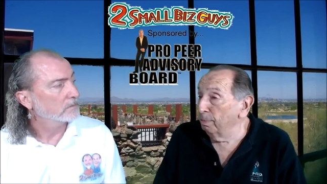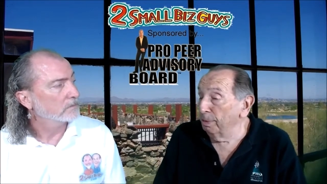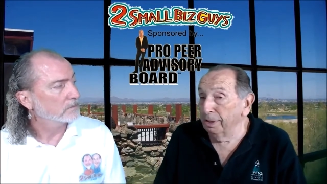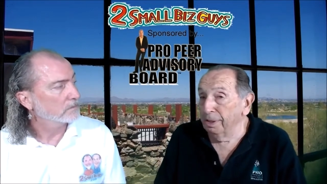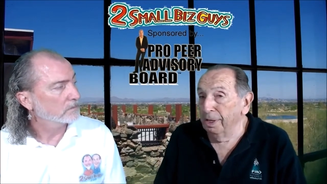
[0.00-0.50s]

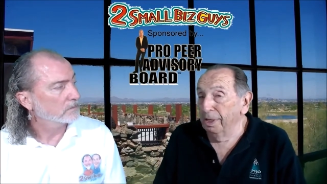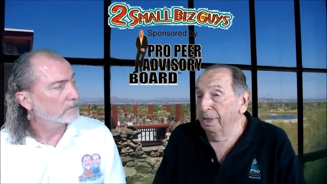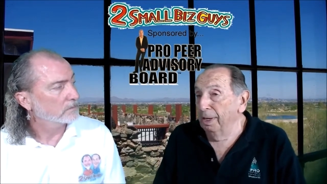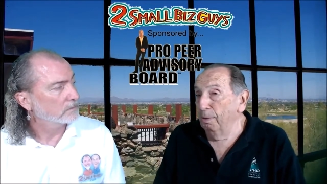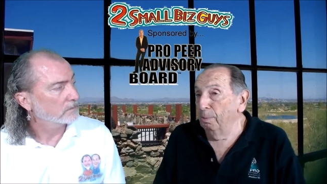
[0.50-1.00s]
Speaker 1: meeting.
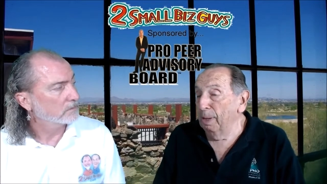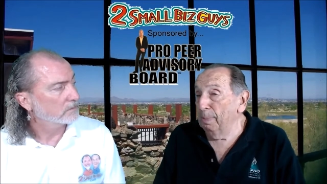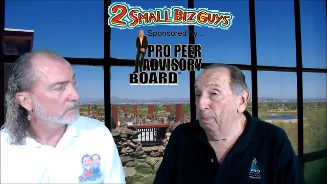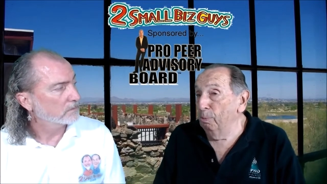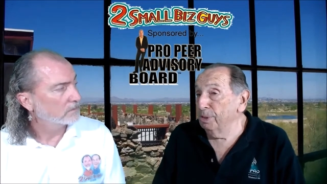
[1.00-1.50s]
My
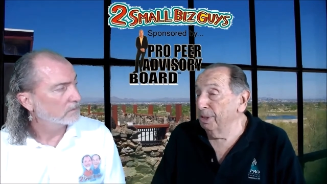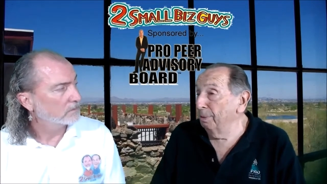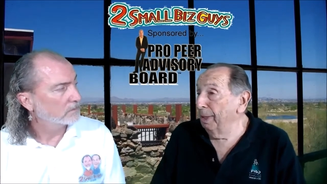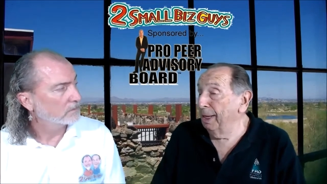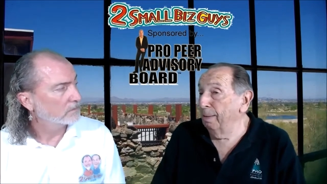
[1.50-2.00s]
people would say
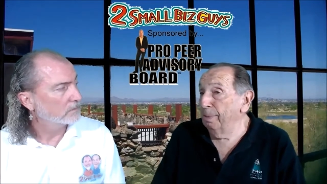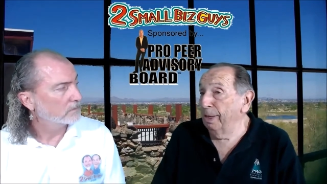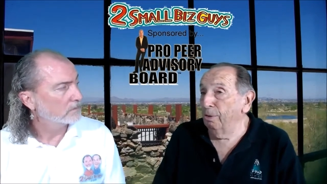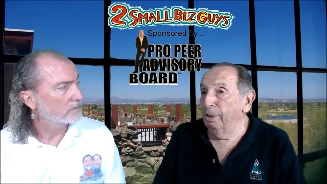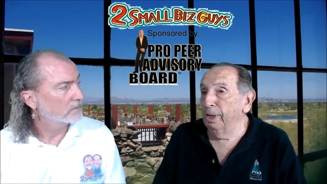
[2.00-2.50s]
when I came
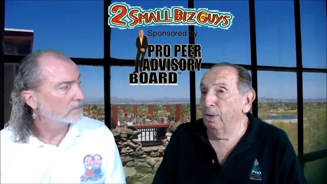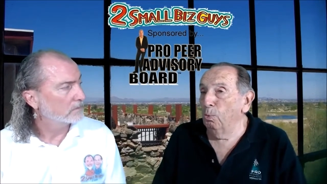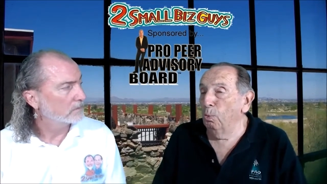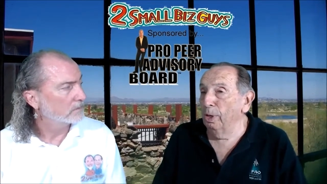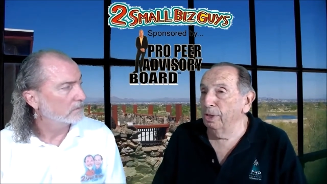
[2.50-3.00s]
back, okay,
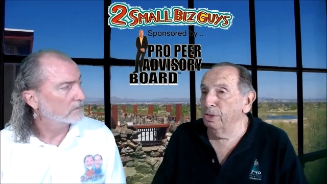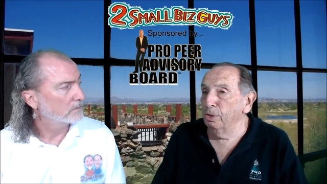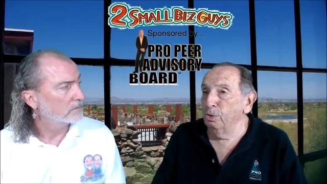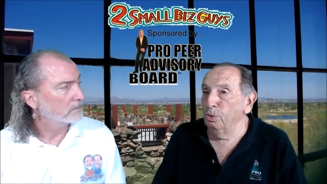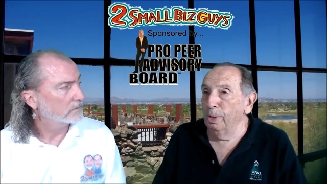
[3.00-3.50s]
what is
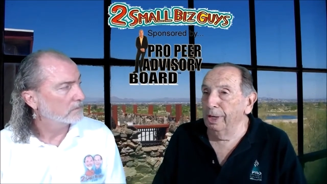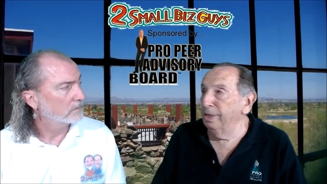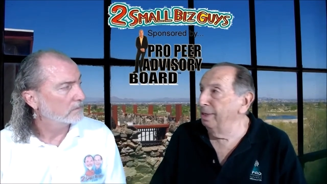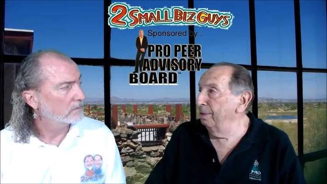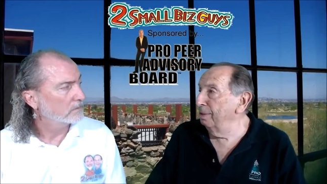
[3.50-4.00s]
the new
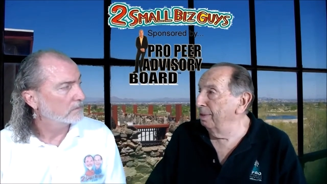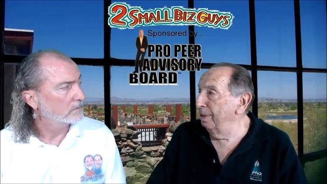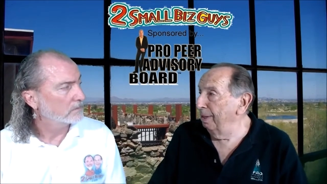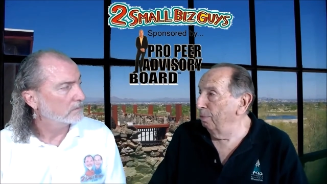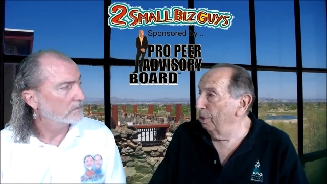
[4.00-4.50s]
idea
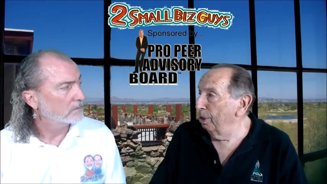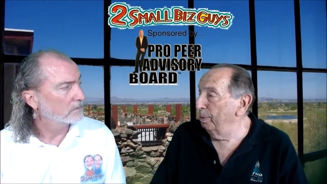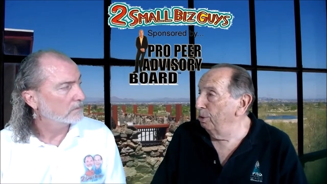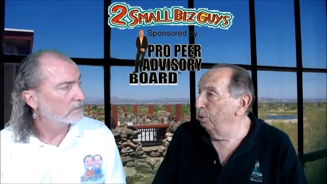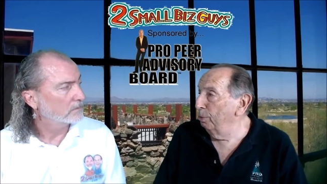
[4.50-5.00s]
today we're going to
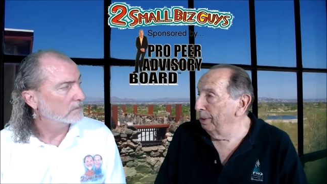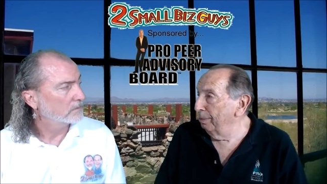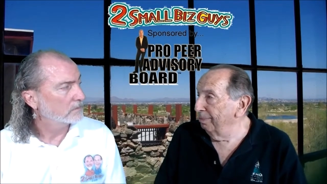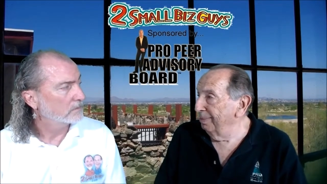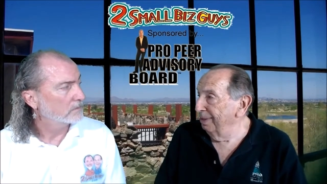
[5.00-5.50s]
be doing?
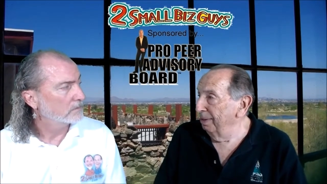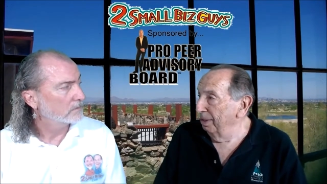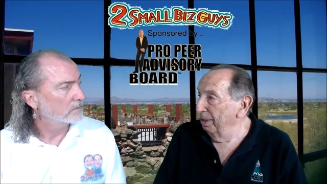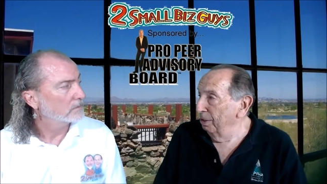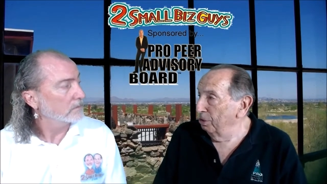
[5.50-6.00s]

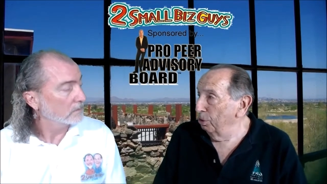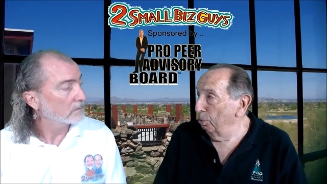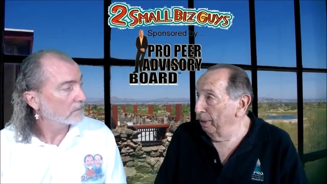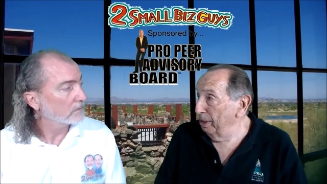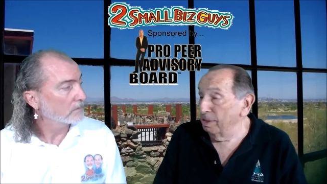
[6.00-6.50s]
So
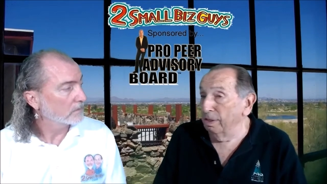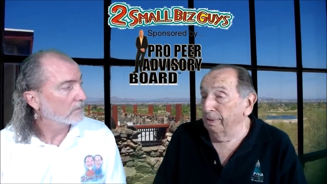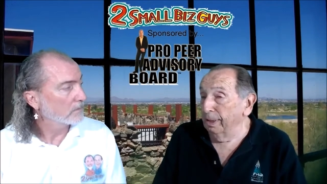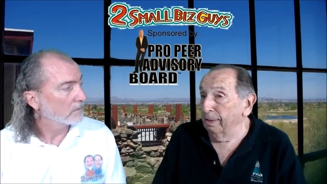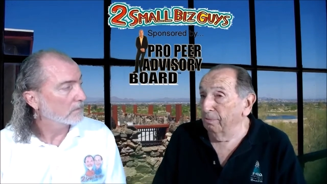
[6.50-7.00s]

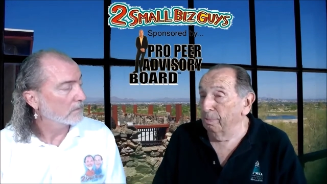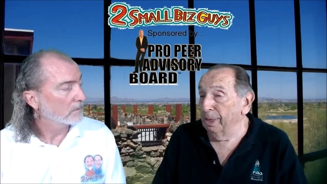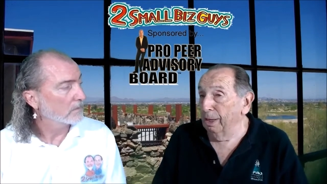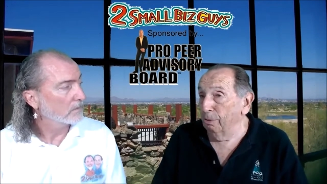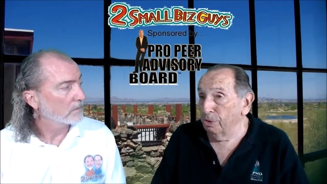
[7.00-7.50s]
basically, from
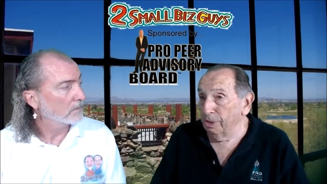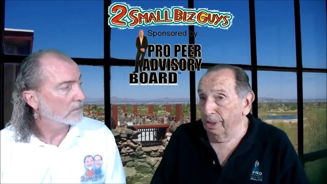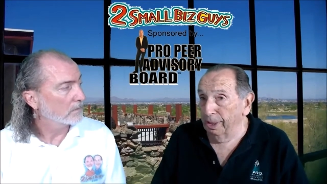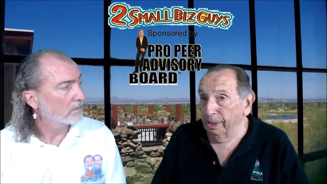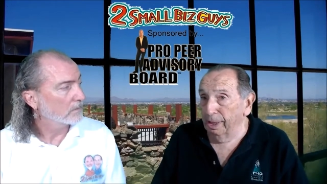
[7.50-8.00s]
the
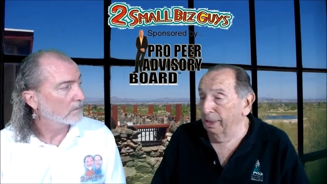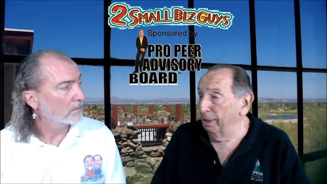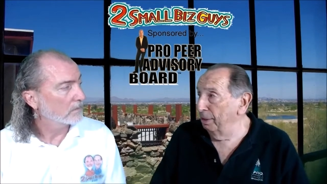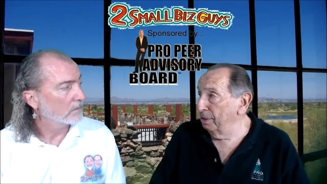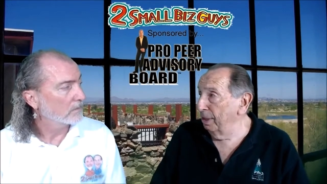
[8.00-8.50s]
outside,
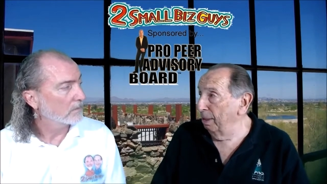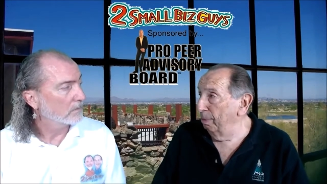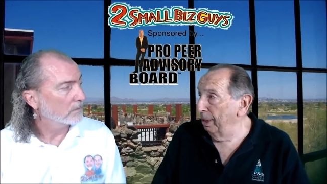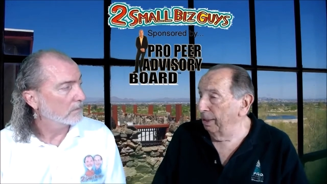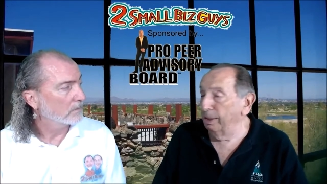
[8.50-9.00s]
ideas came
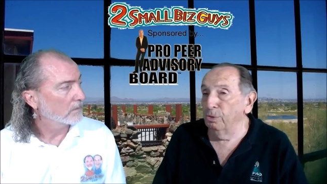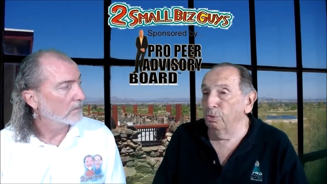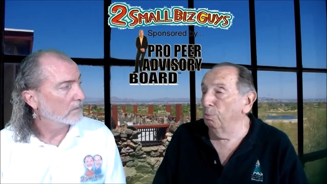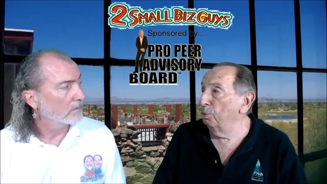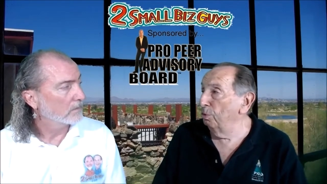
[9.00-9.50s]
back in
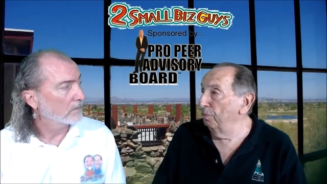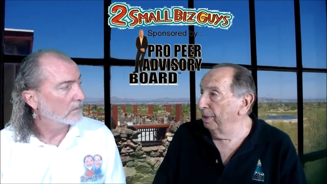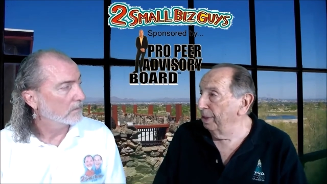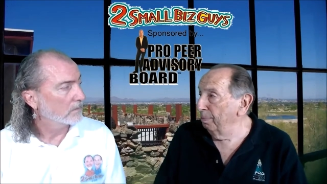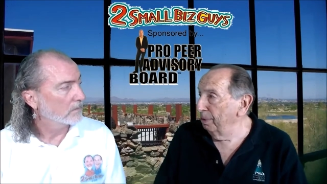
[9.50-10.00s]
to improve the
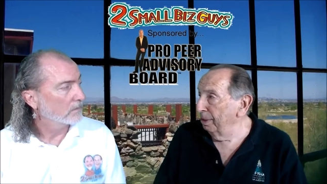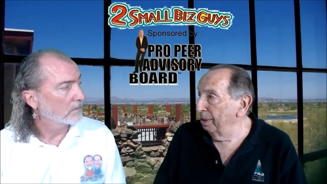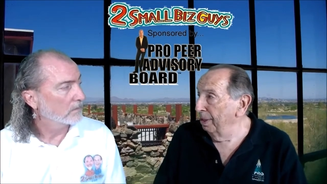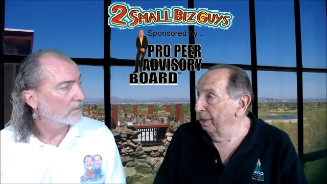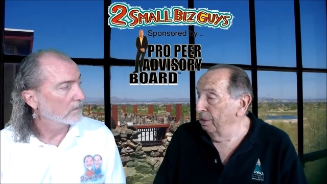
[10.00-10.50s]
company.
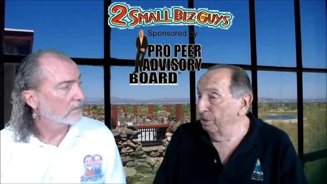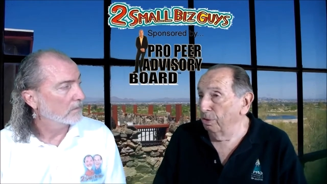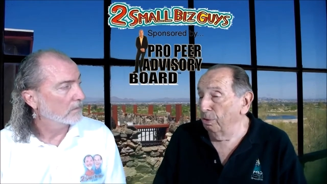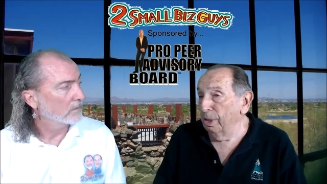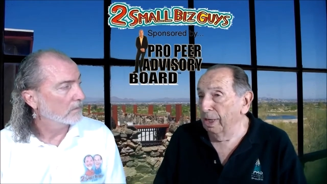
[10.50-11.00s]

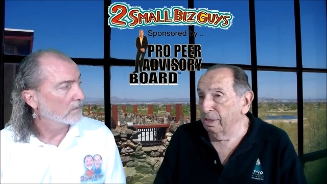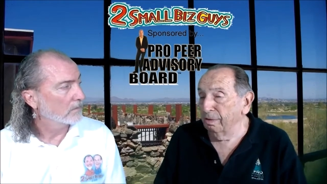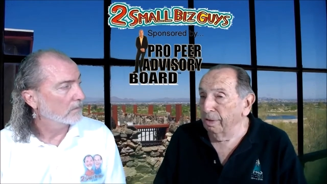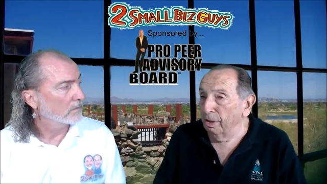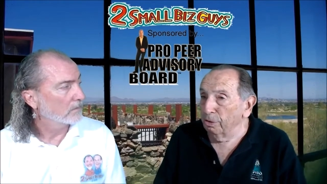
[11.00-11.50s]
So as a
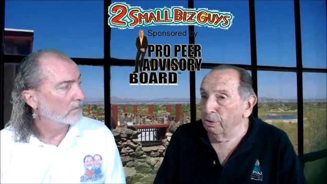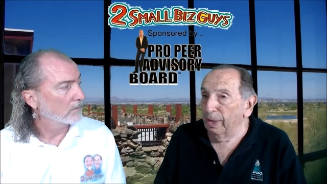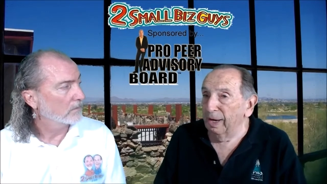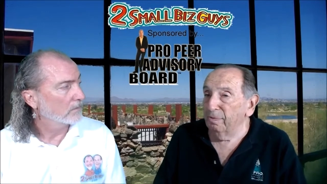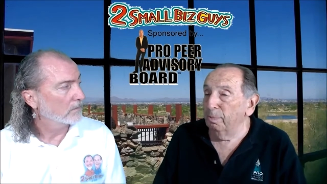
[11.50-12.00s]
leader, you
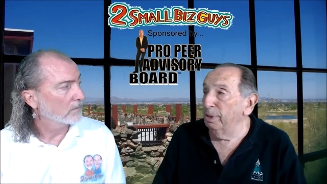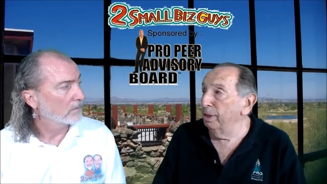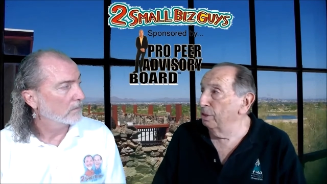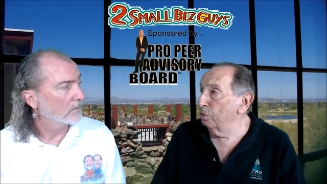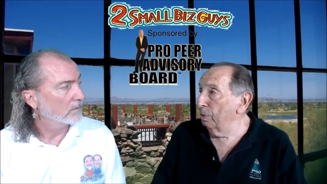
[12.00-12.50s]
have to be
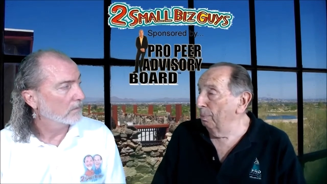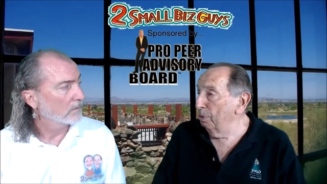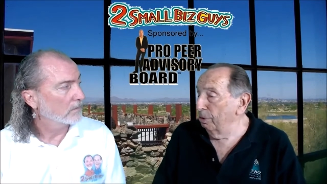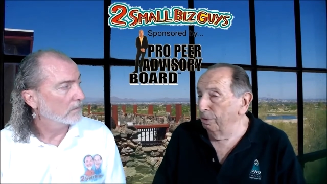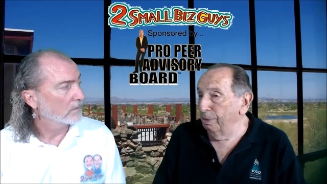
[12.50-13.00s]
a
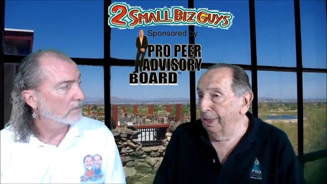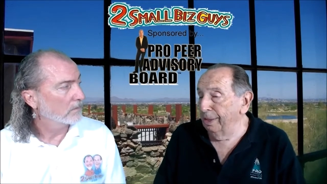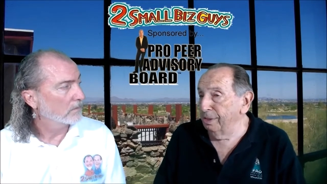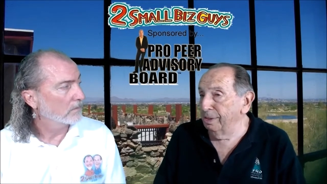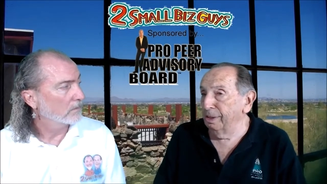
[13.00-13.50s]
disruptor. You
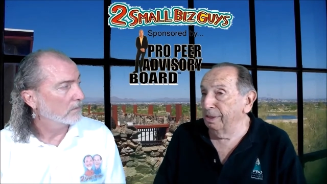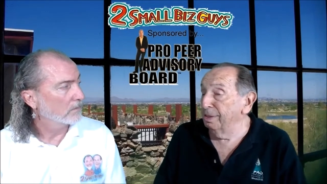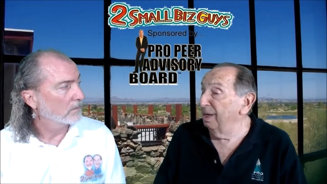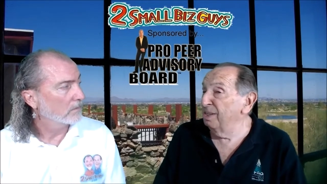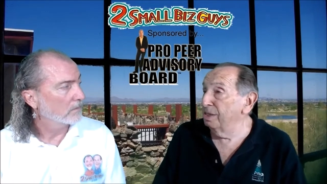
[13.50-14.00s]
can't
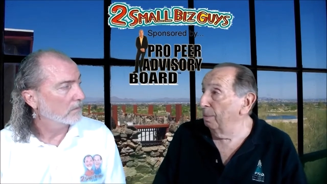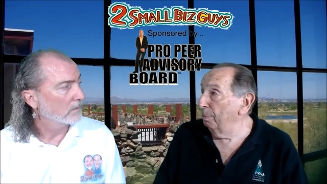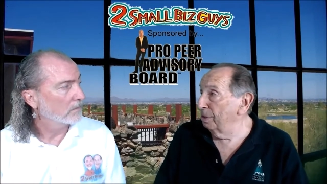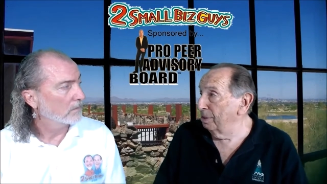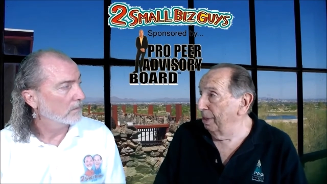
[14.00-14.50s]

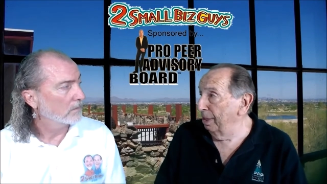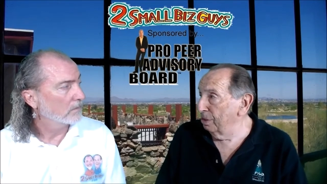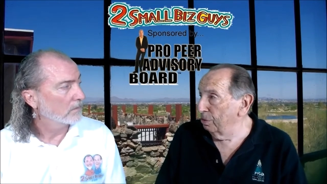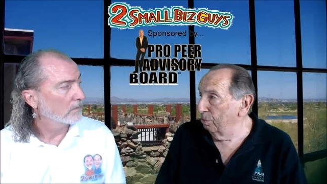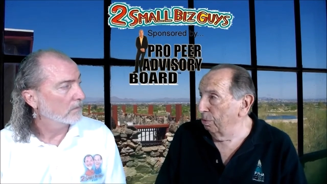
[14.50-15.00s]
accept the
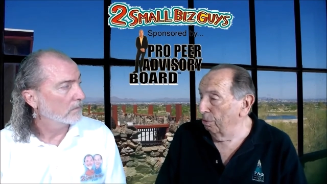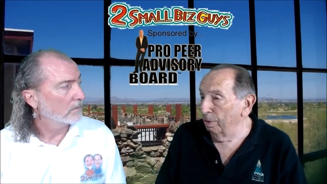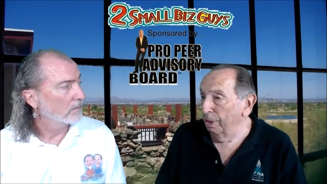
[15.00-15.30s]
status quo.